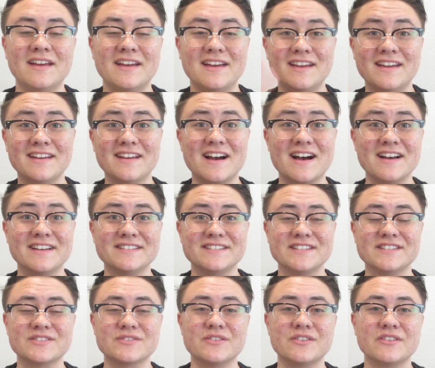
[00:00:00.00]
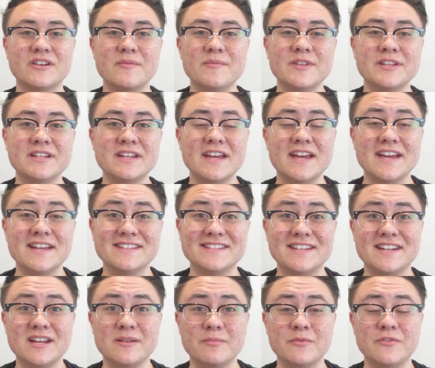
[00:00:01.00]
Hey guys, it's Queer Gremlin, and
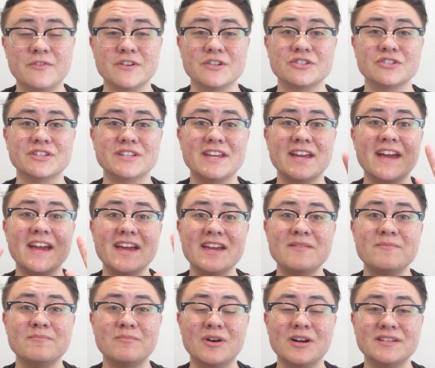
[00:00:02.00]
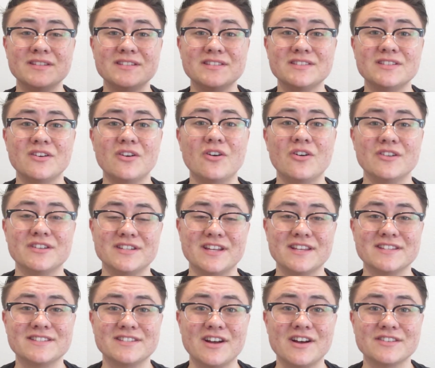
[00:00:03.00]
today I'm officially 8 months on
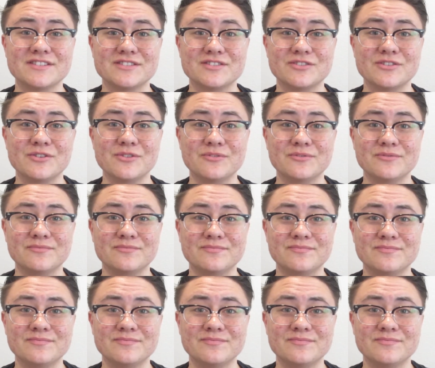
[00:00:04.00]
testosterone.